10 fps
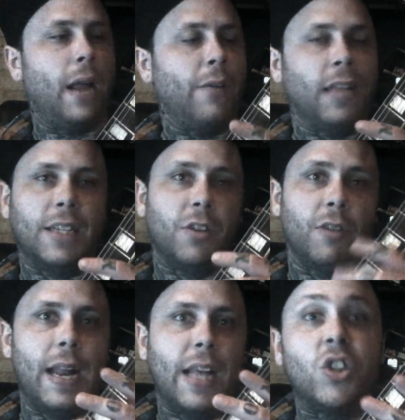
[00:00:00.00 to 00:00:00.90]
I would like to
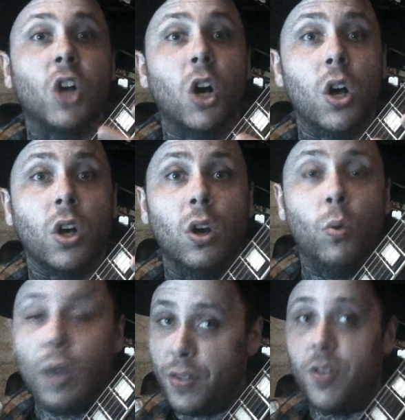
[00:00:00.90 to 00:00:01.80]
write a song
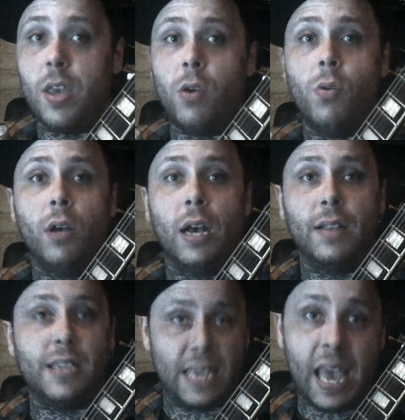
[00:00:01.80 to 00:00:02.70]
with you
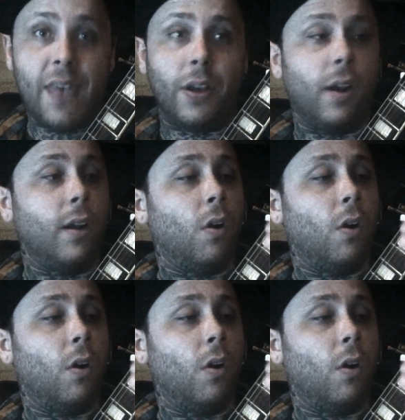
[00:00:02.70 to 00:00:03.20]
together,